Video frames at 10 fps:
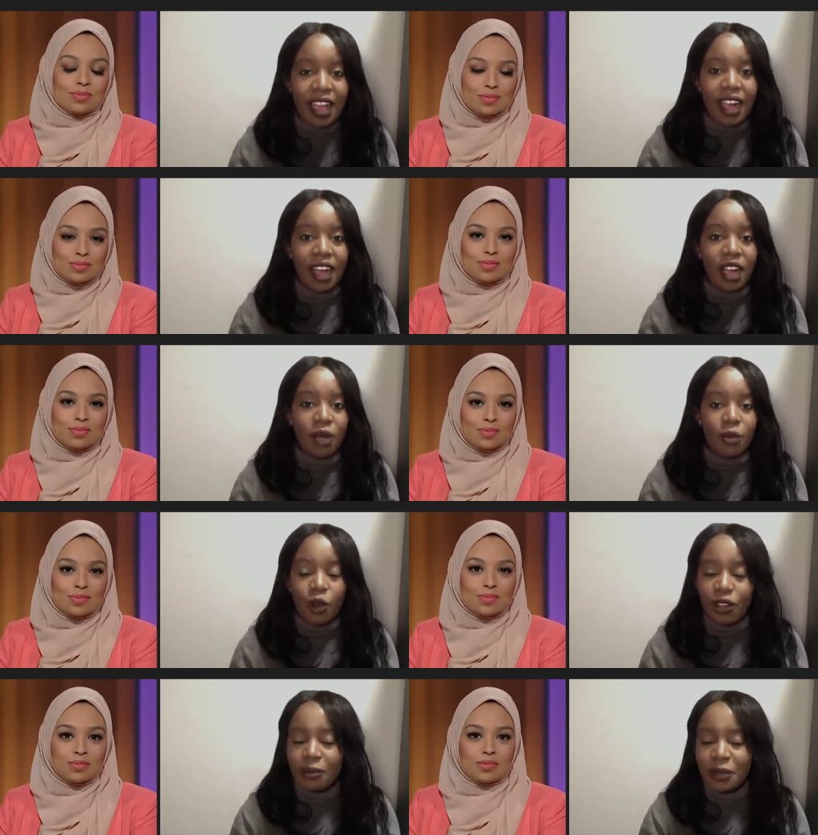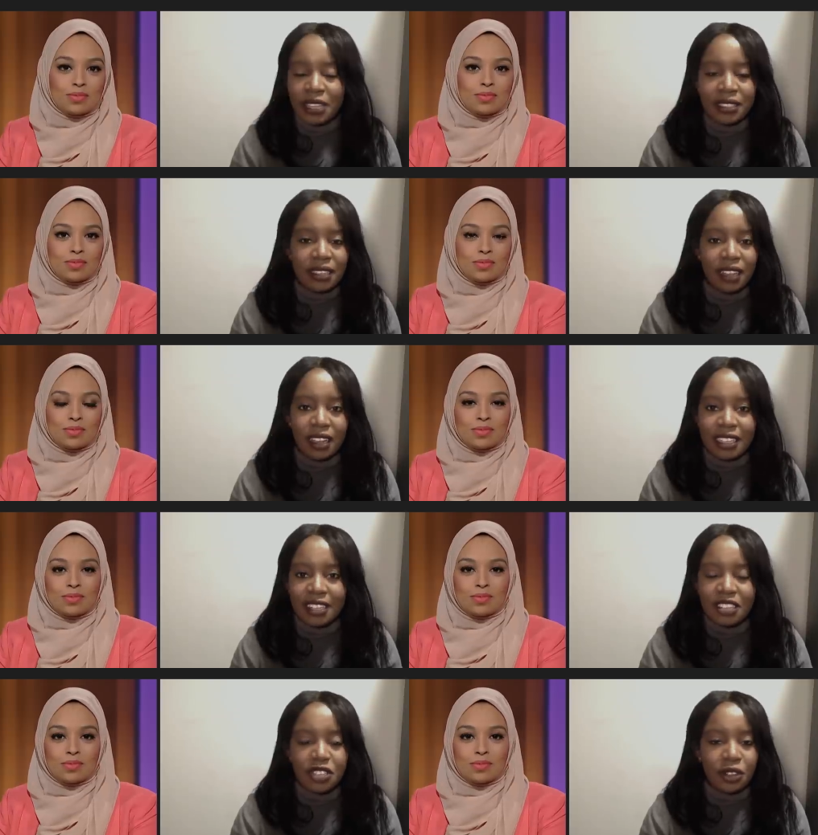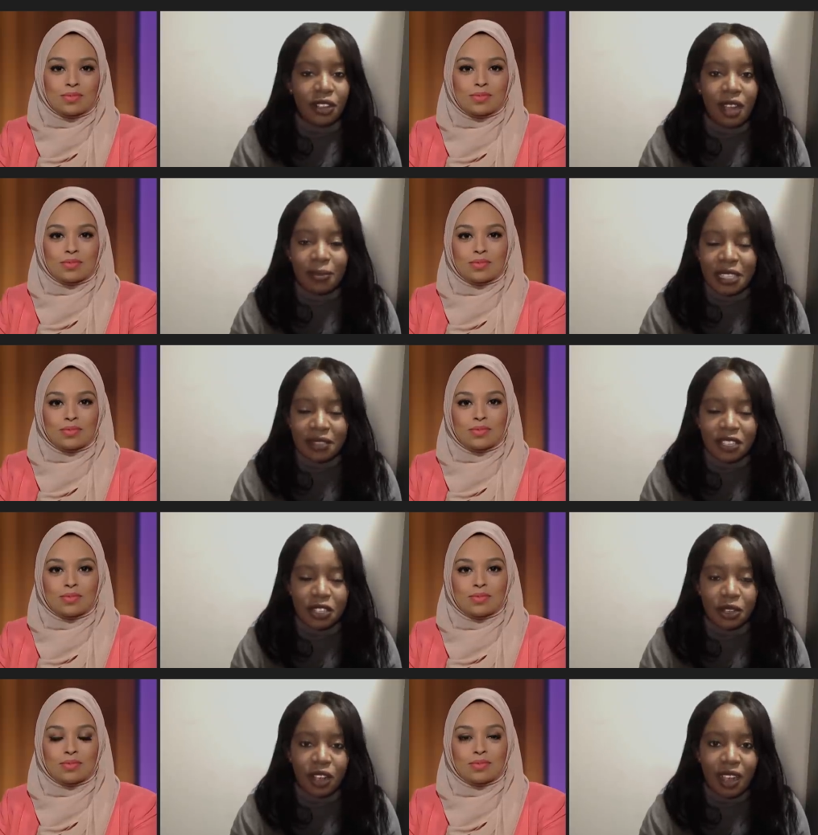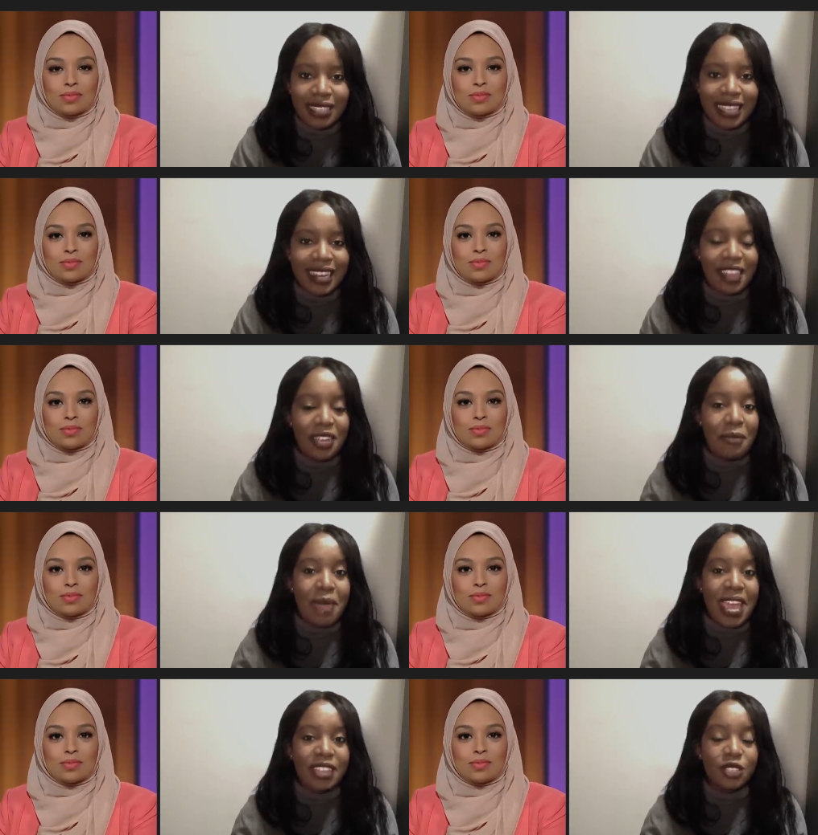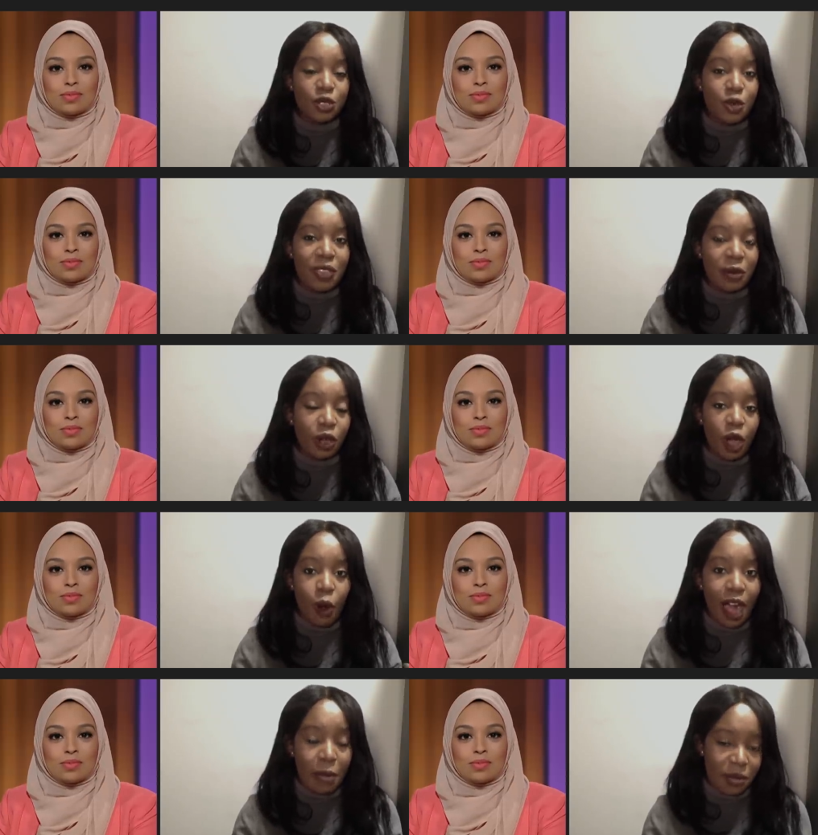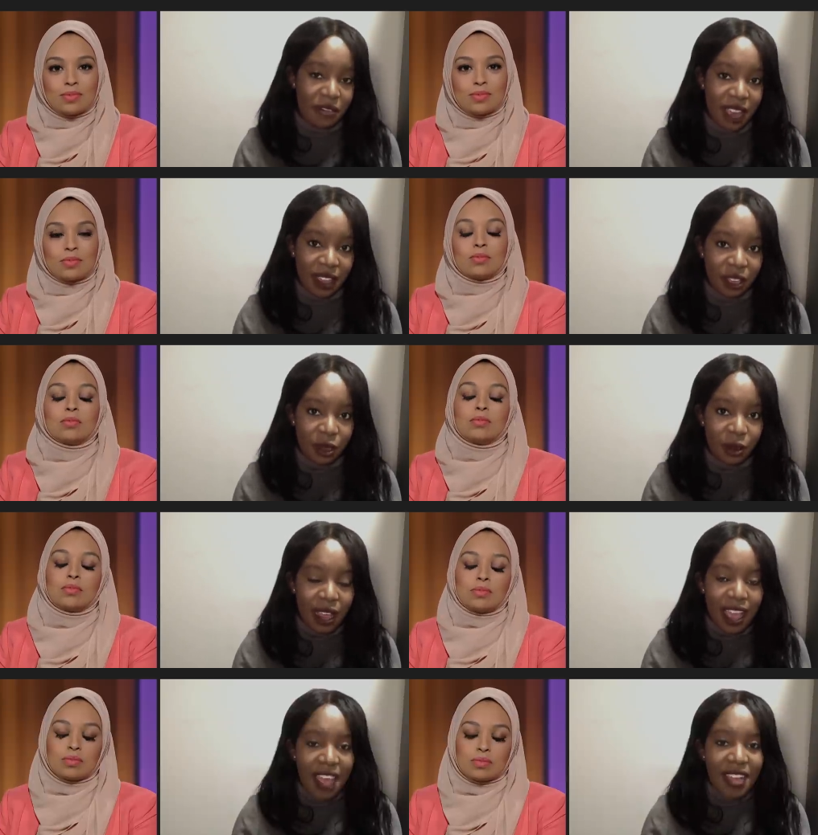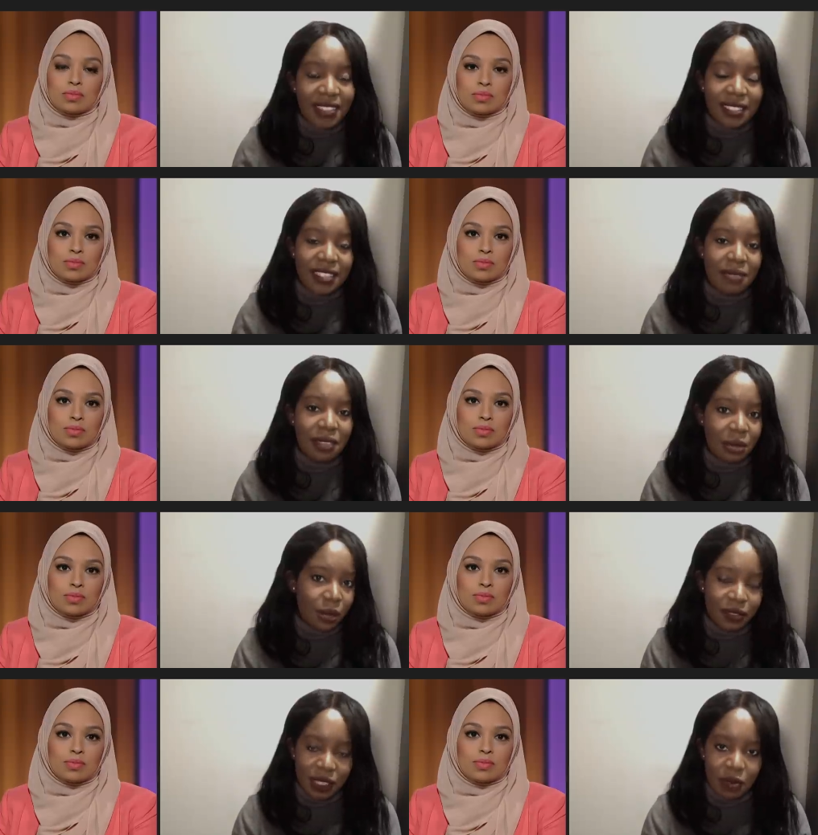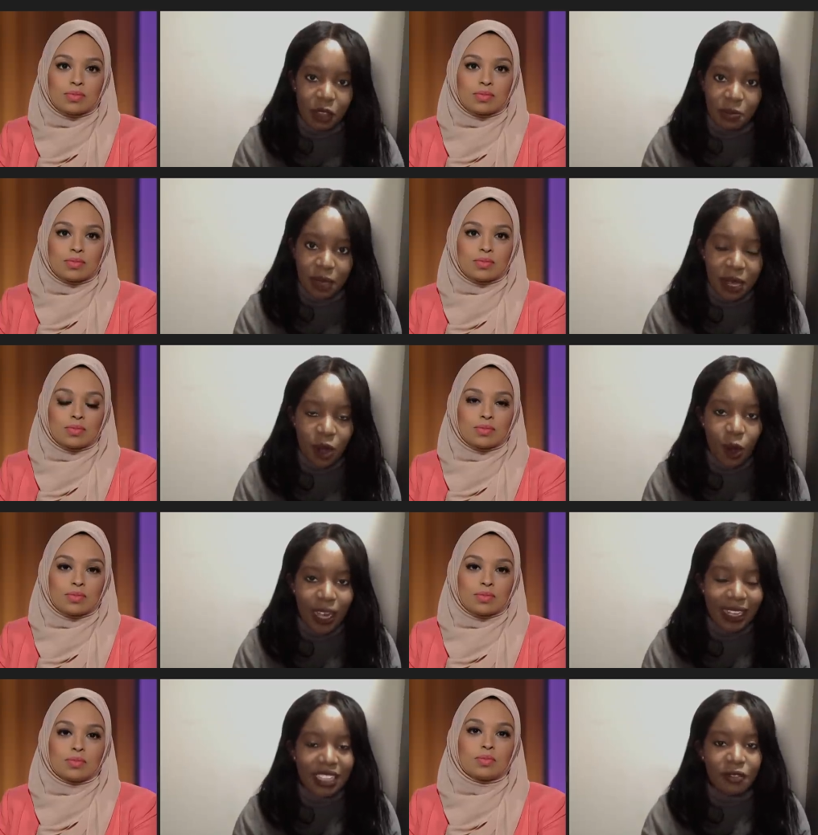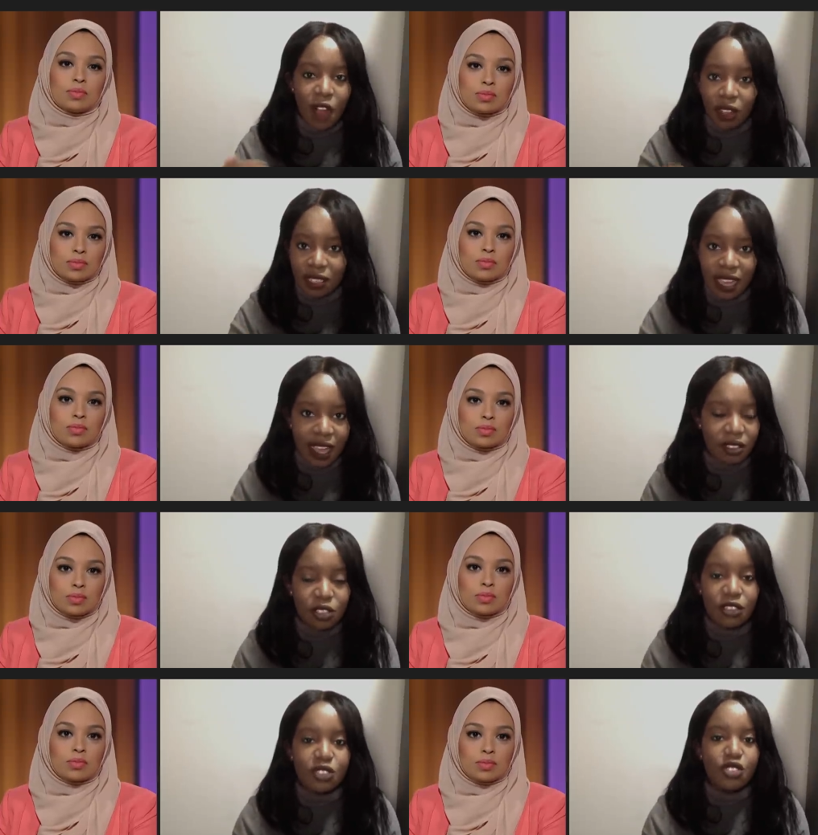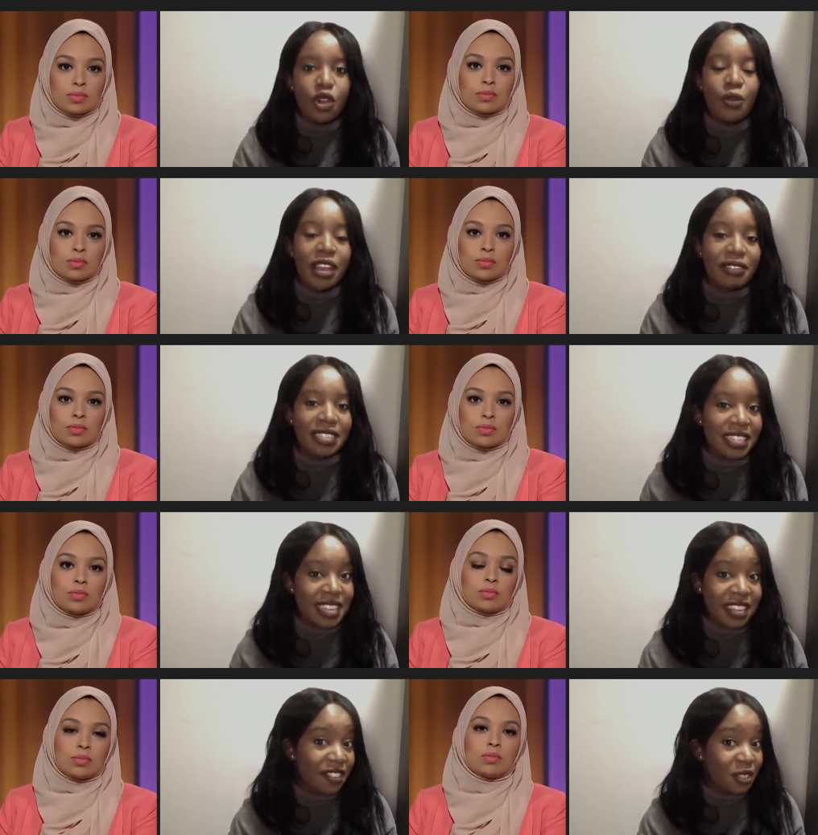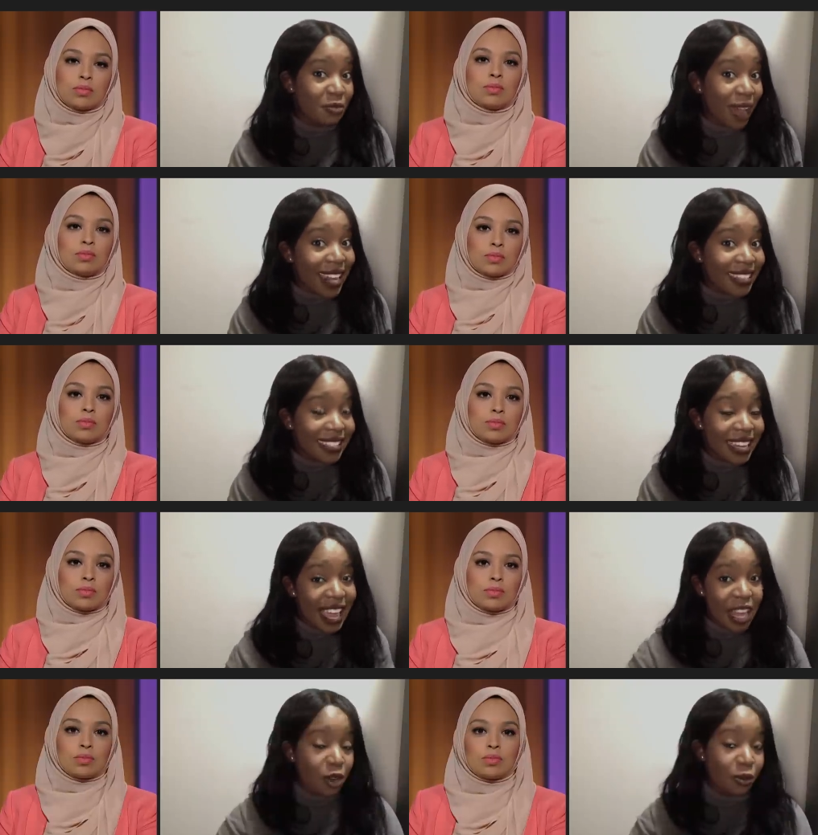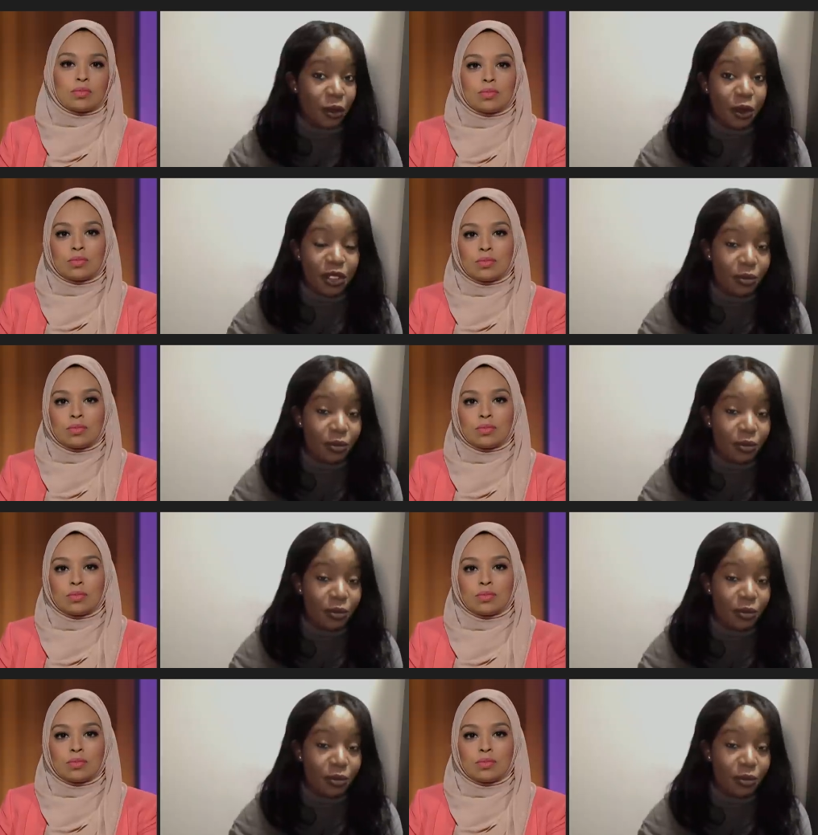Speaker 1: um, or a piece of a, digital piece of digital content, and they may assume that it will go up in value. And that's the same thing we've seen with Bitcoin. It's volatile, so there's no guarantee that if you buy it today, it'll be worth